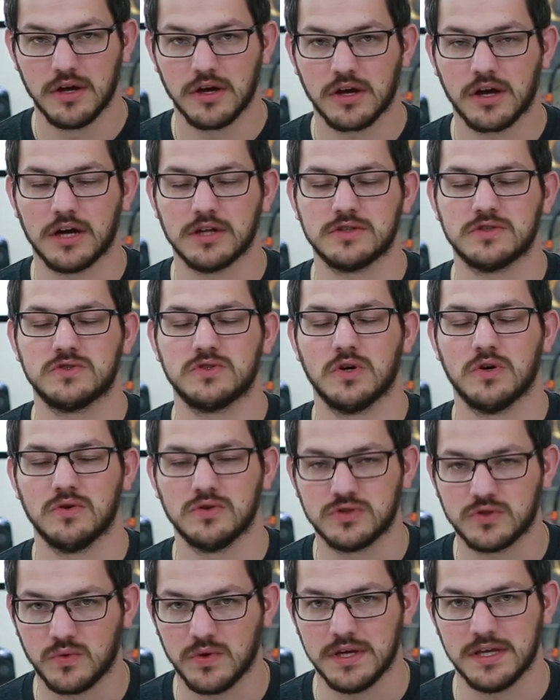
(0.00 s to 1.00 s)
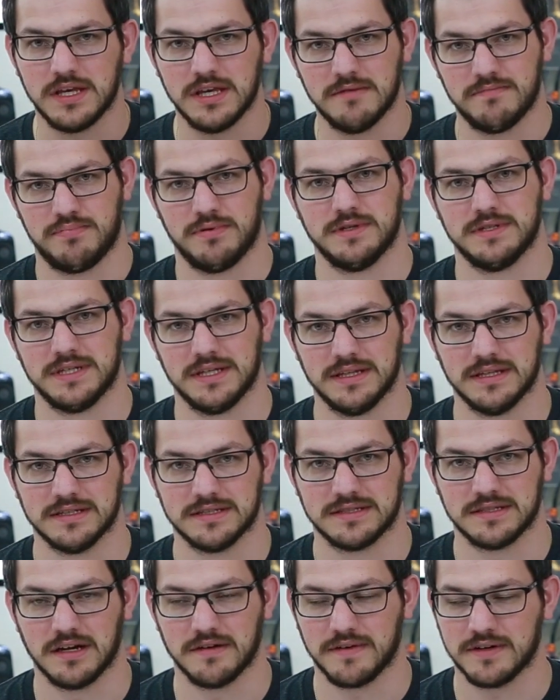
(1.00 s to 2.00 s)
got so squeaky printing
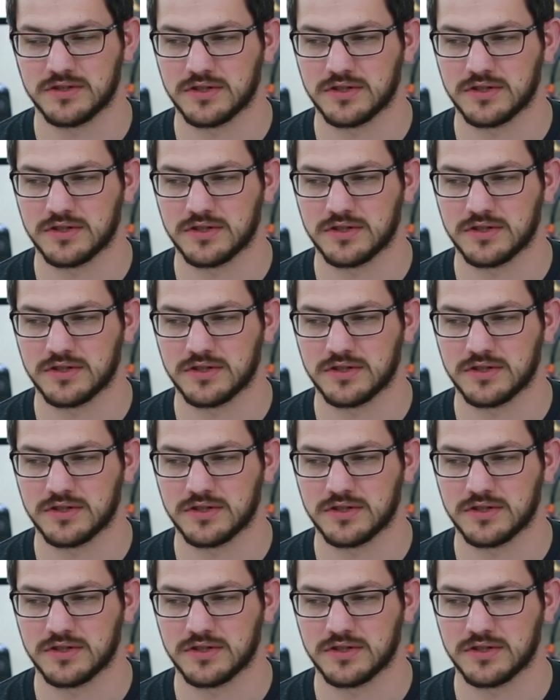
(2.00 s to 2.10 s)
this stuff.